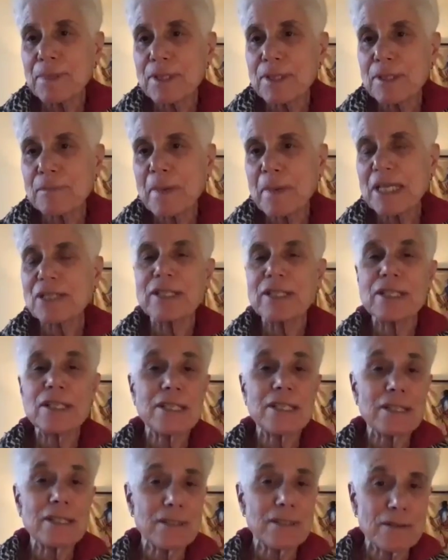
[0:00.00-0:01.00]
especially
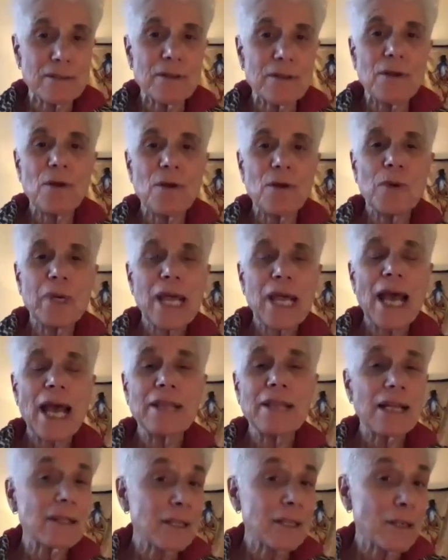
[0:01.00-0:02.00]
since we had
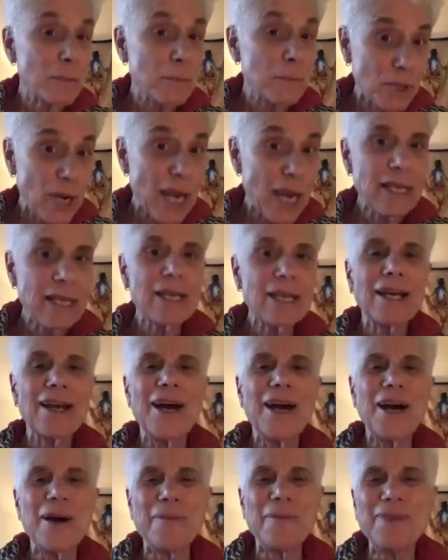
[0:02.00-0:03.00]
that little break.
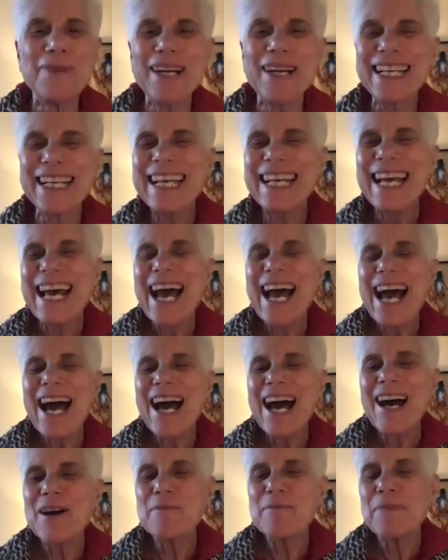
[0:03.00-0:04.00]

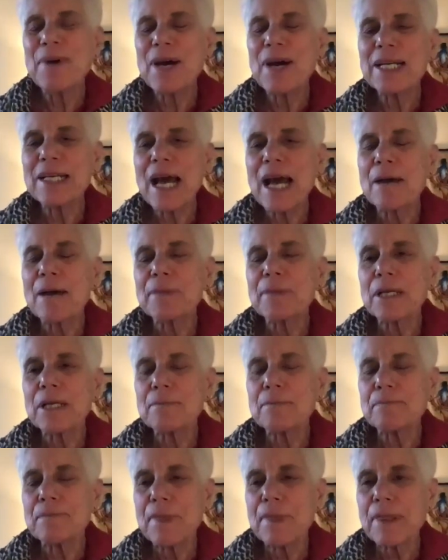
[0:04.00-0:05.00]
but I'm
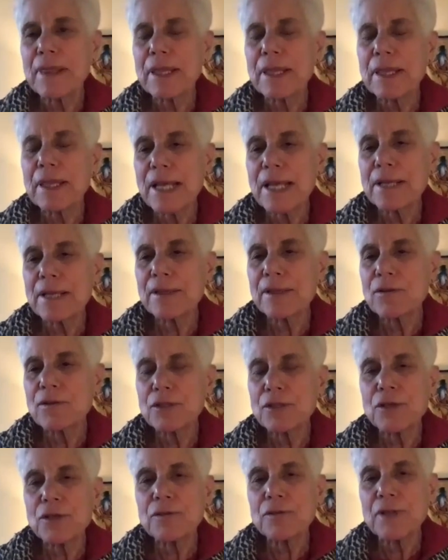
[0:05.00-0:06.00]
gonna send
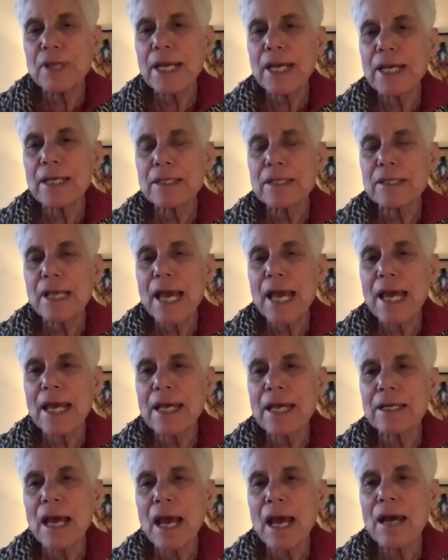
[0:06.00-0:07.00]
those two things,
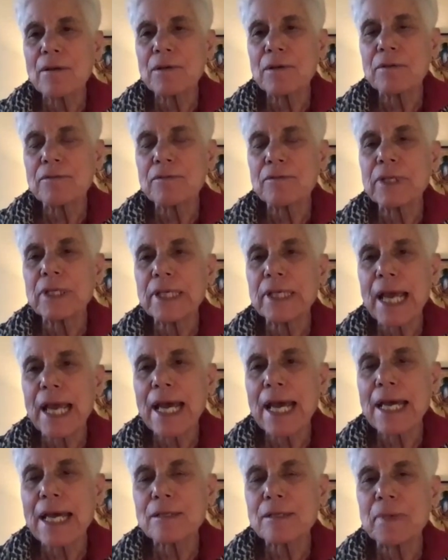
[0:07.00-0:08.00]
and I would really
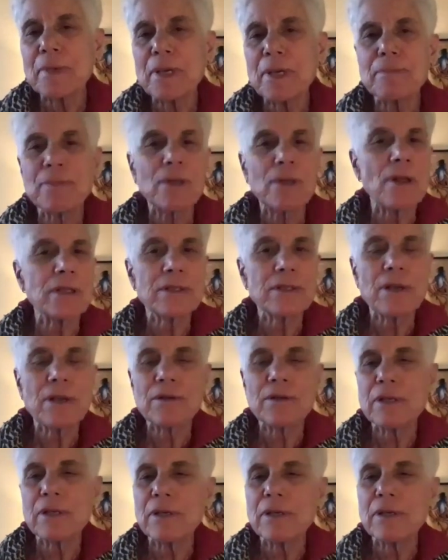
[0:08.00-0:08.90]
ask people also